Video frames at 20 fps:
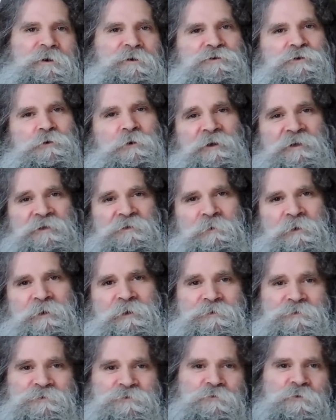So I
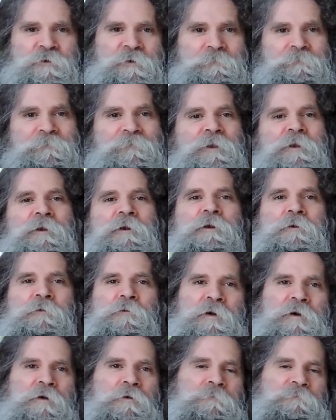explained to her,
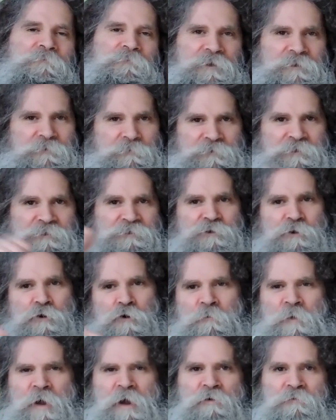well, you would just
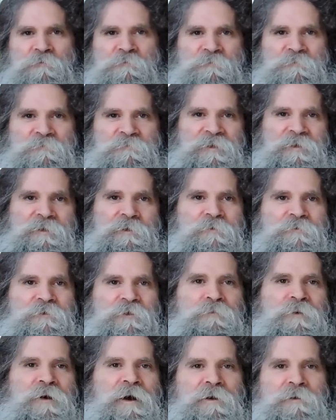comb out,
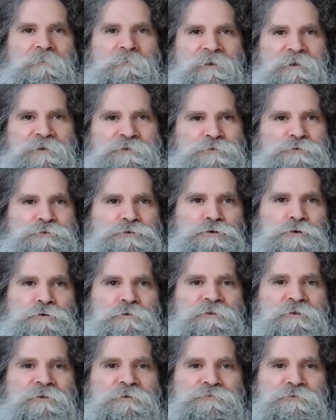the bottom inch or
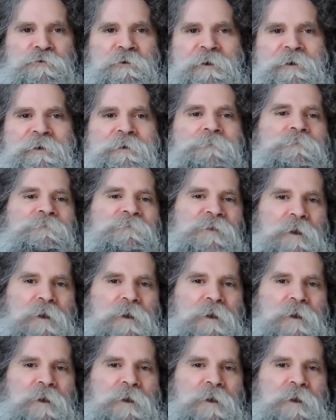two of the dread.